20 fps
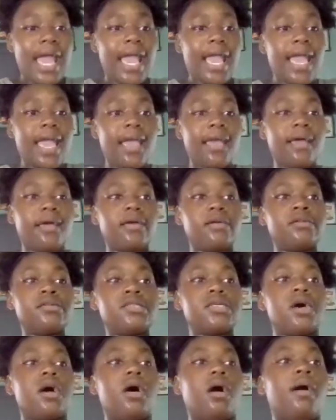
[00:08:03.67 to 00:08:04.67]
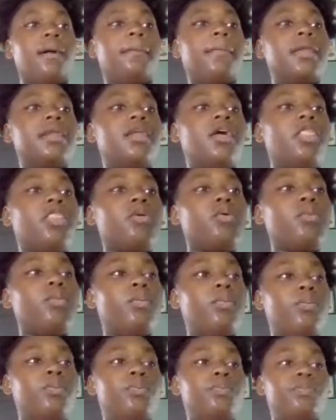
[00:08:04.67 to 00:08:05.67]
And another
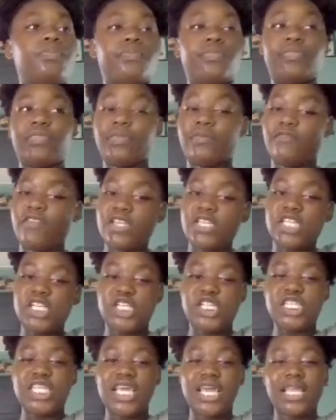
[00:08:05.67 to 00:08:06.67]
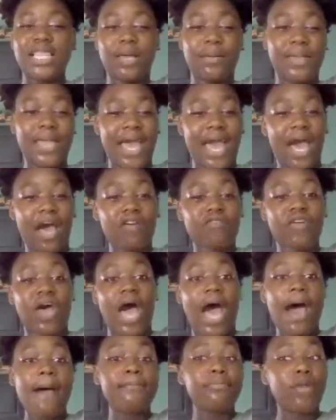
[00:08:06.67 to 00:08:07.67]
vintage thing that we have.
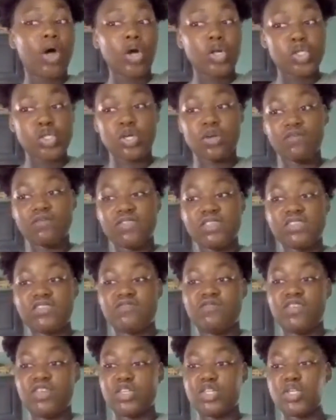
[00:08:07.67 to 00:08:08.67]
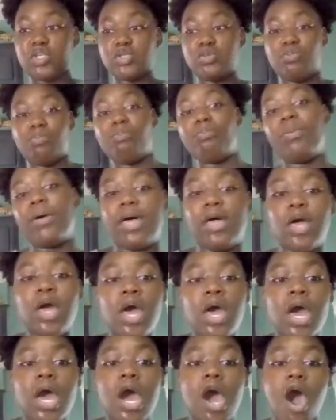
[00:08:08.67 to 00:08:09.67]
I'm not sure if this is vintage, but
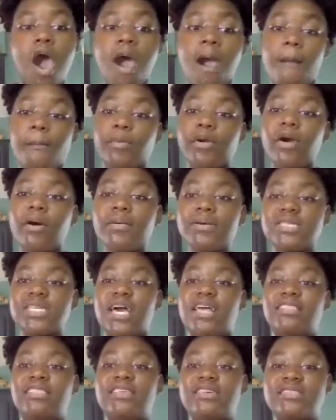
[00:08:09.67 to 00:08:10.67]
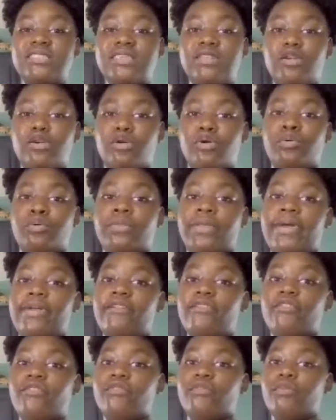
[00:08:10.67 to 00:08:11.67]
we always had this in our
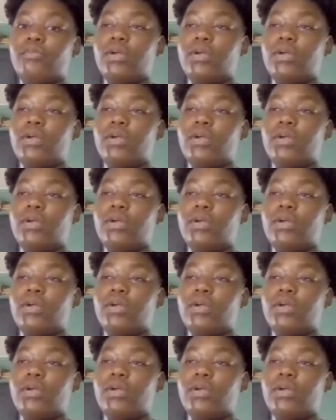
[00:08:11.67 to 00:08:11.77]
life.